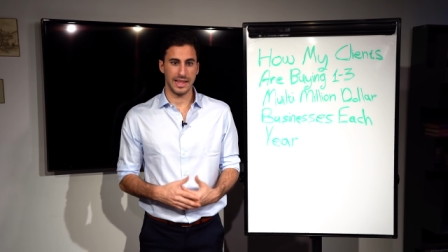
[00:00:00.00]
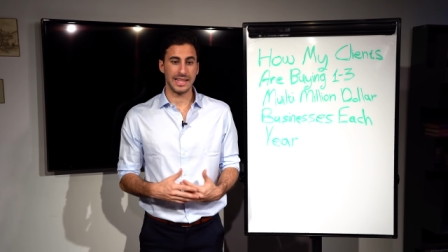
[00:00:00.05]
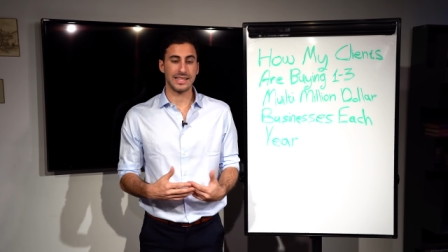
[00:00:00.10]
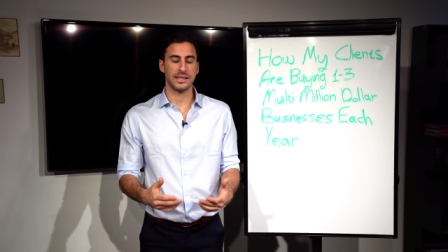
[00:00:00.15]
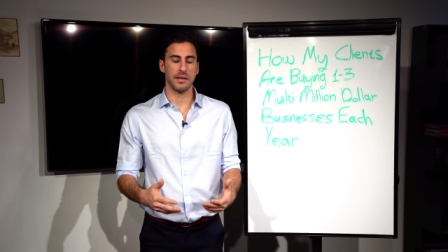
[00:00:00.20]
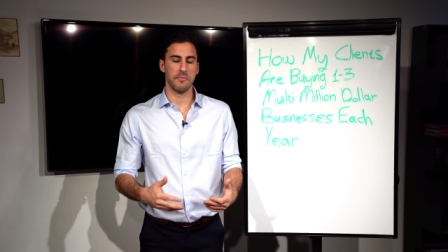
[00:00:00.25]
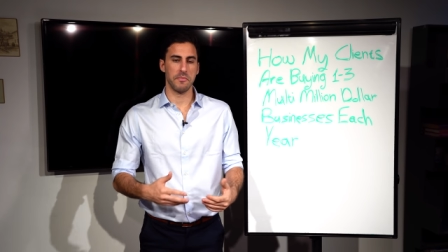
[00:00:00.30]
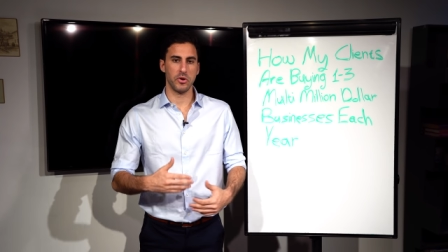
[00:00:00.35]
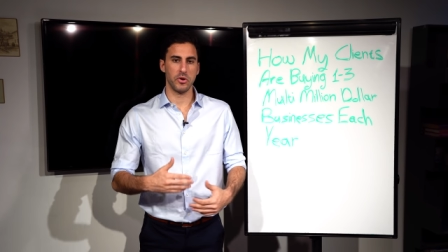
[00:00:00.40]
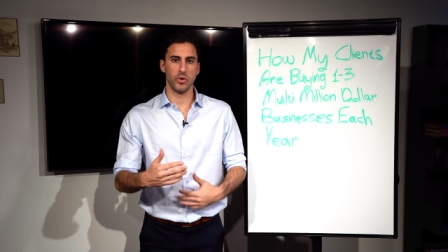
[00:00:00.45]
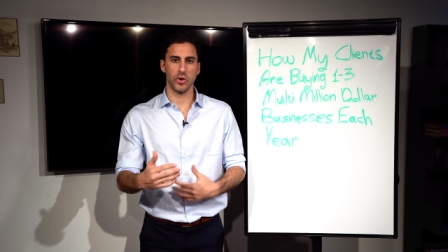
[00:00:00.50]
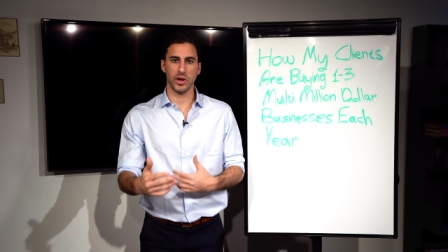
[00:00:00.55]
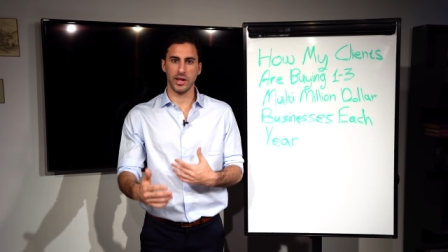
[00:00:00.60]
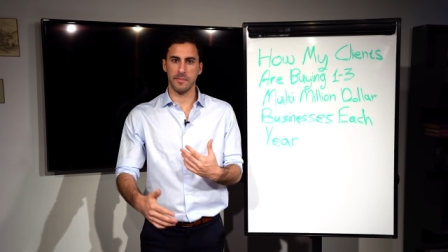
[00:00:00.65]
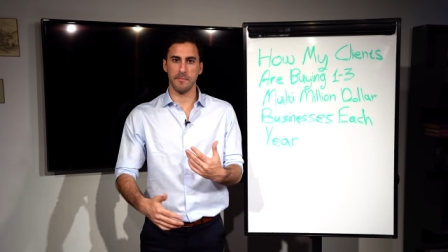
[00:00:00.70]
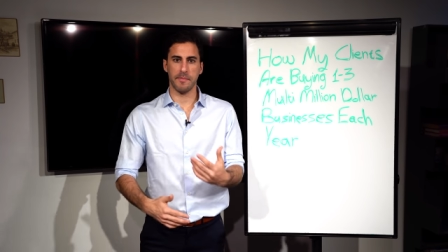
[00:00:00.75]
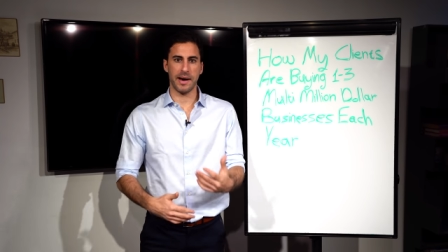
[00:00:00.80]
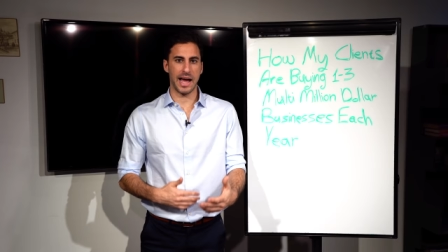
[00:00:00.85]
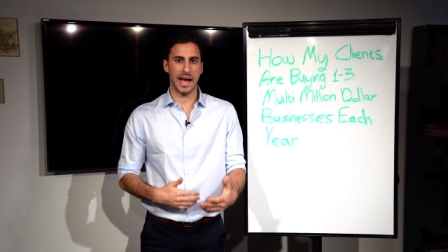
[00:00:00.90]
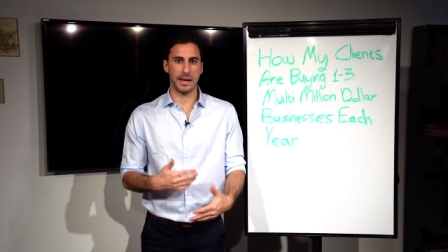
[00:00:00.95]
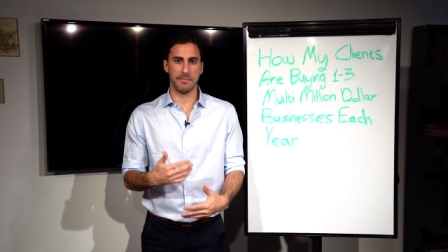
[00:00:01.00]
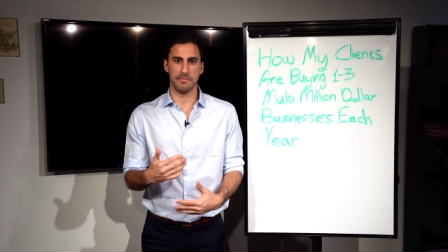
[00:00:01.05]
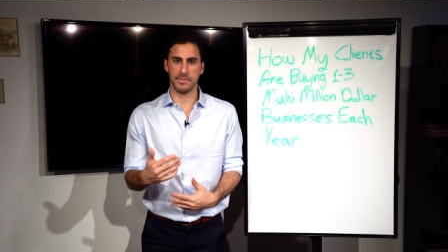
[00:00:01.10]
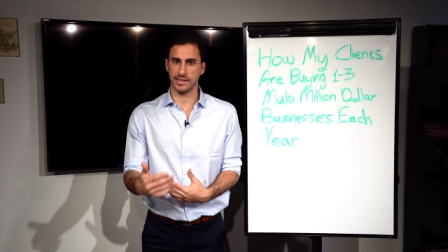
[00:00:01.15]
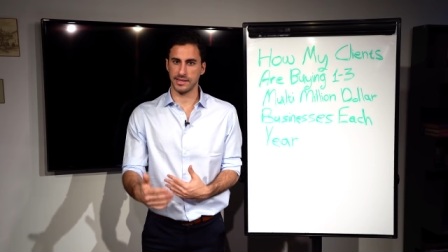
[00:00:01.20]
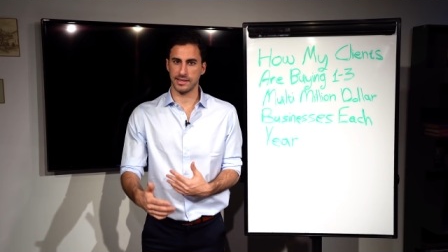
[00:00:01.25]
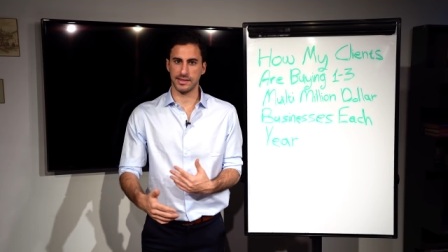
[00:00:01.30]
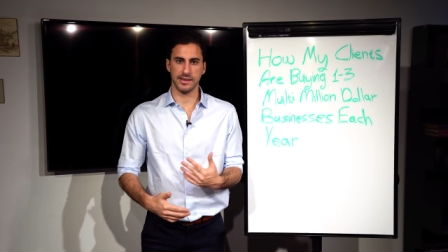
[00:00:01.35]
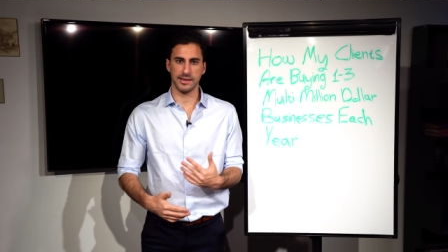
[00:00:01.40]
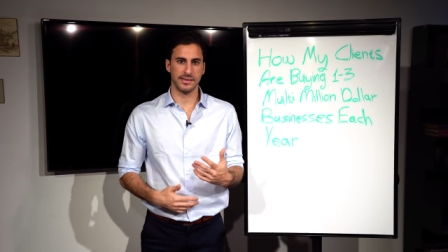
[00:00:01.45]
That's the beauty in buying
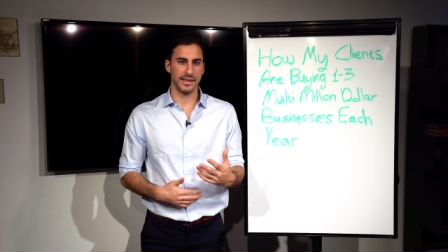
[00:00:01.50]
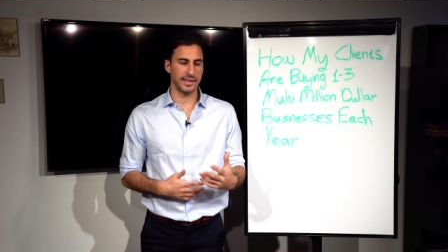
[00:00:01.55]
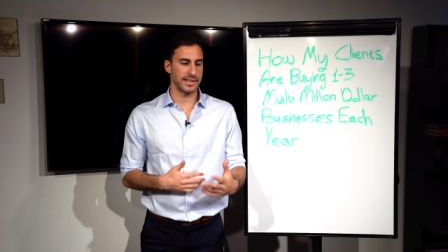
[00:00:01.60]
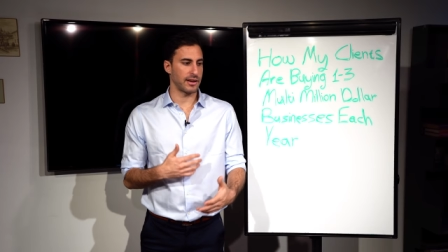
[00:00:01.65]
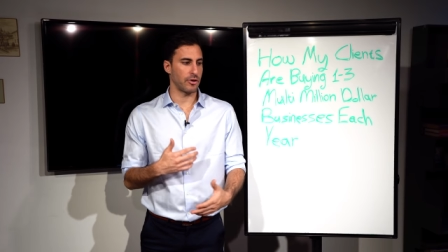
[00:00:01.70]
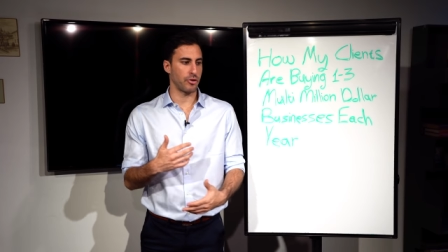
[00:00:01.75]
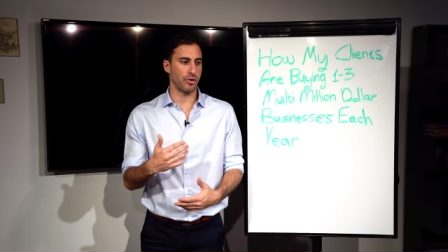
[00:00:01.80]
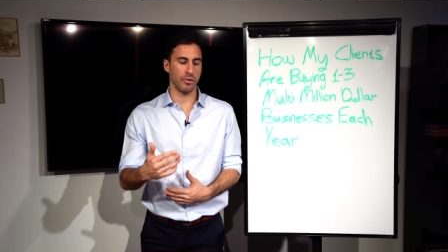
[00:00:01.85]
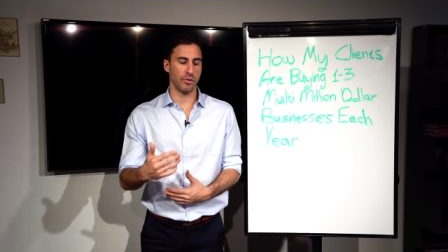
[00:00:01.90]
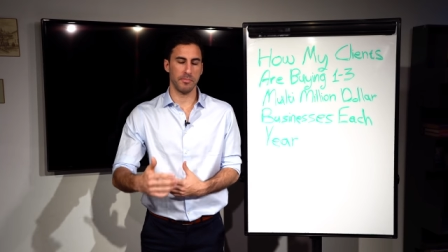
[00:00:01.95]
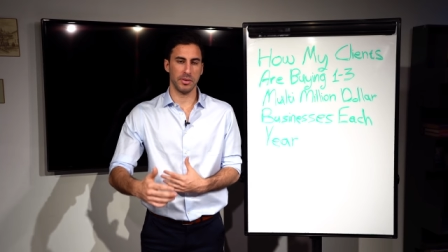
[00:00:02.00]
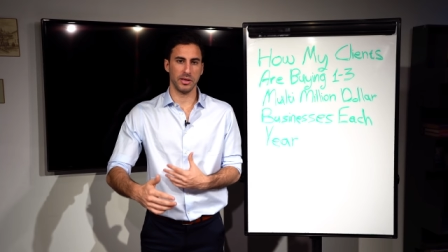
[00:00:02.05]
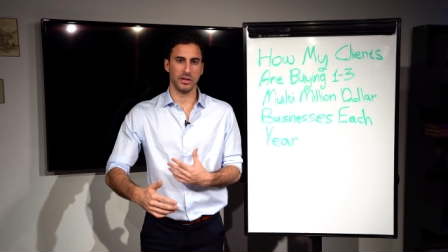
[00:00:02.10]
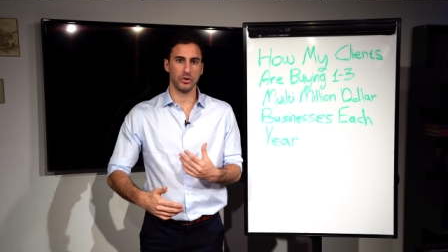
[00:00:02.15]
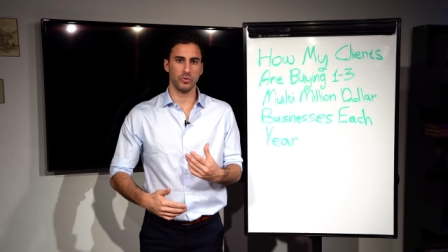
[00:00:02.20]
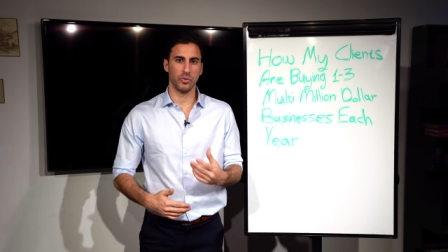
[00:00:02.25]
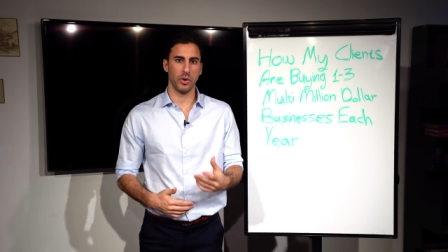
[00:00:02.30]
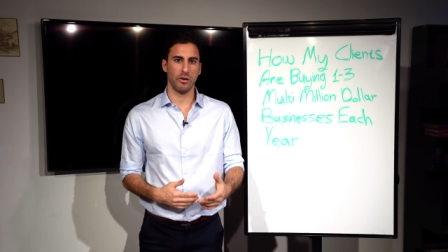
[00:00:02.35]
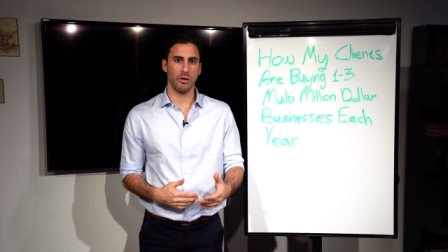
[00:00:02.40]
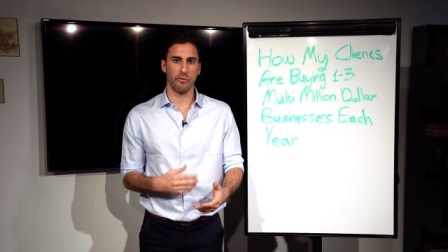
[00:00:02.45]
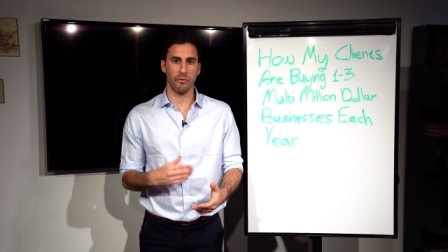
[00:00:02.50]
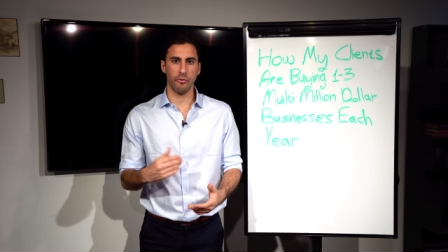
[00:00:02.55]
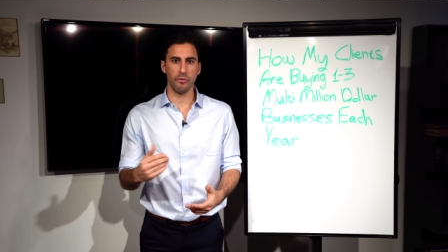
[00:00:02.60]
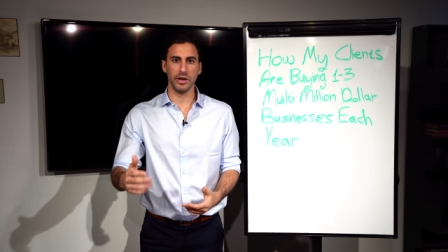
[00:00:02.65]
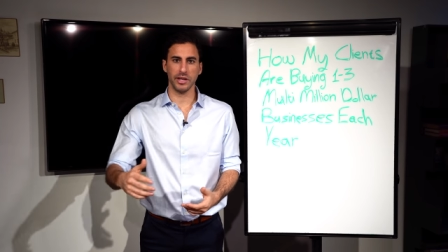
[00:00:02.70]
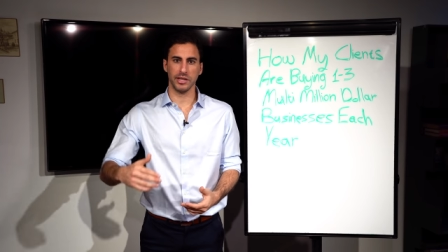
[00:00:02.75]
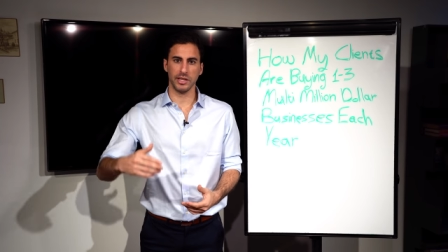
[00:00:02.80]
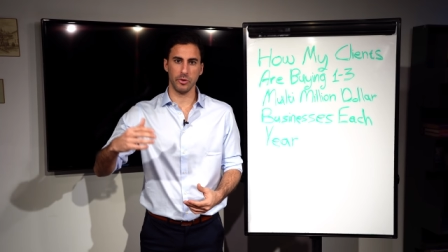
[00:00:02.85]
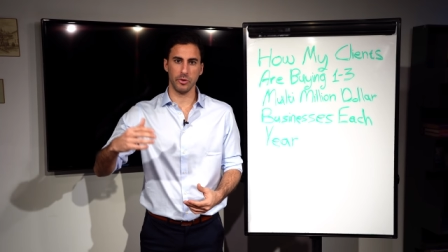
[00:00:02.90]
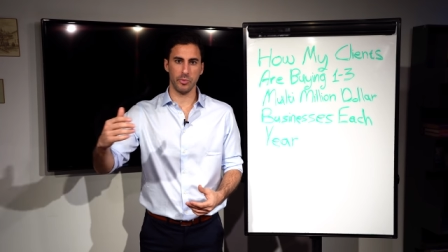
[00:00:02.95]
businesses. That's how you can build wealth
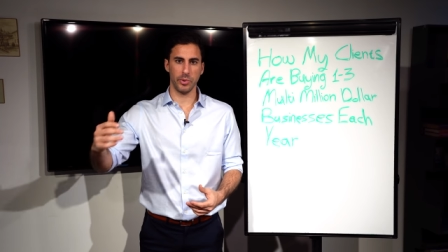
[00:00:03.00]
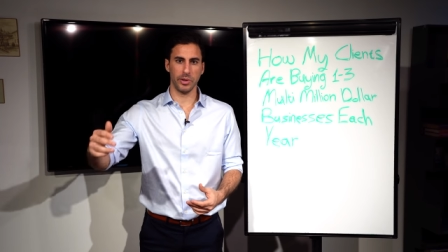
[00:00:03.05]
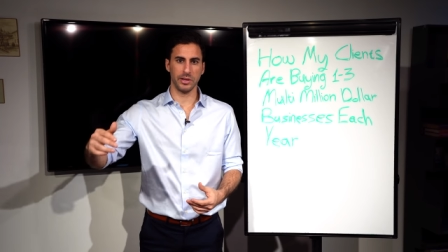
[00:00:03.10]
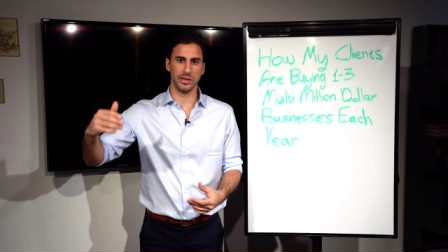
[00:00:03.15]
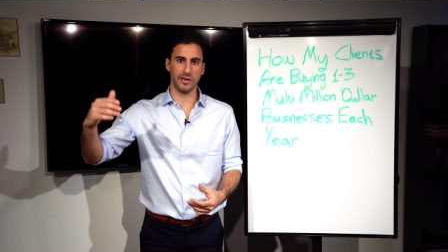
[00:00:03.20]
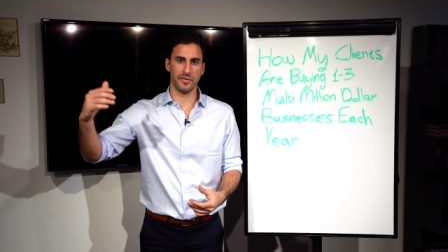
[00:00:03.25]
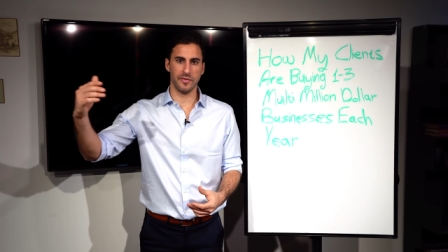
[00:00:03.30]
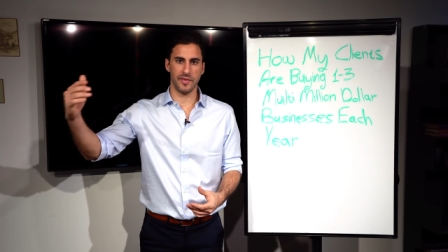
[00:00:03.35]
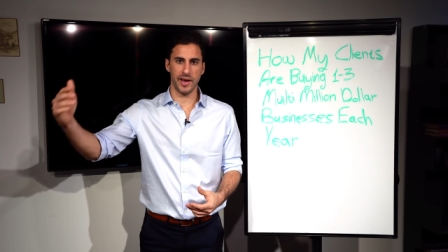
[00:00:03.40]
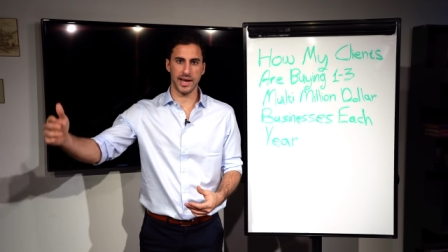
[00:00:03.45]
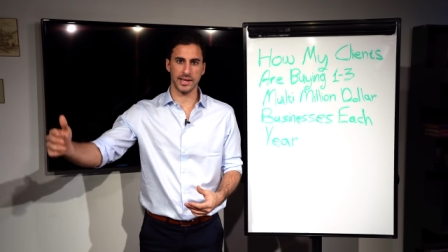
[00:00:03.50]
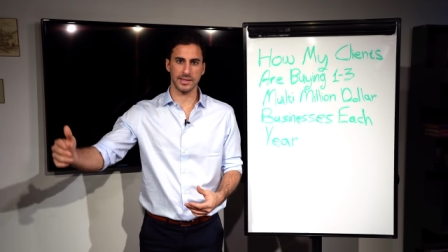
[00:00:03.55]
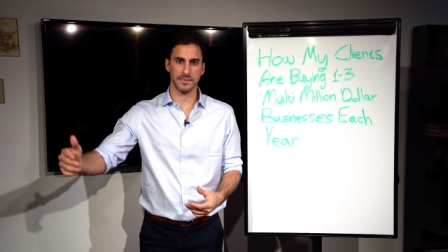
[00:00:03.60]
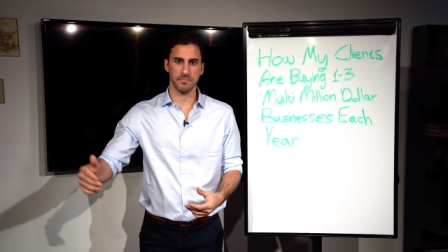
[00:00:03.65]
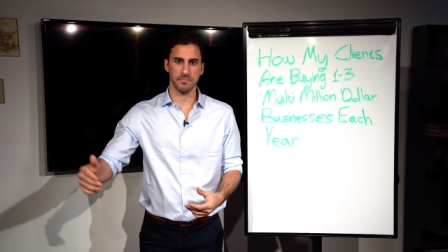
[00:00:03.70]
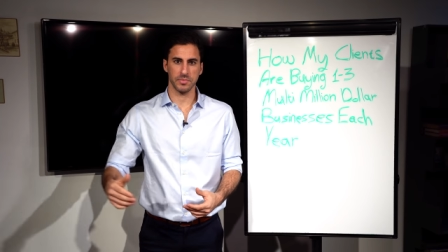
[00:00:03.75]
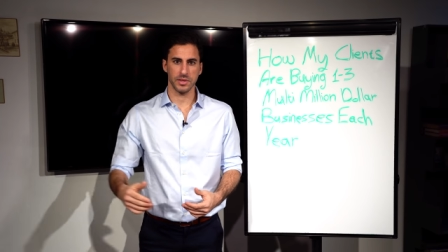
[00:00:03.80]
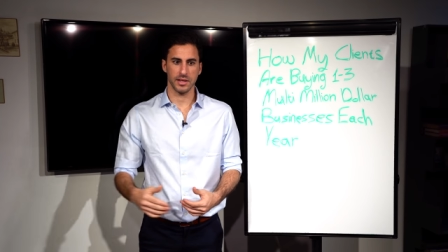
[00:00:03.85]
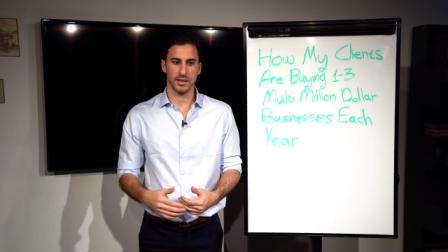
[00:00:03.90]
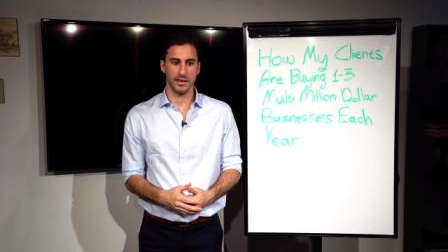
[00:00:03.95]
really, really fast.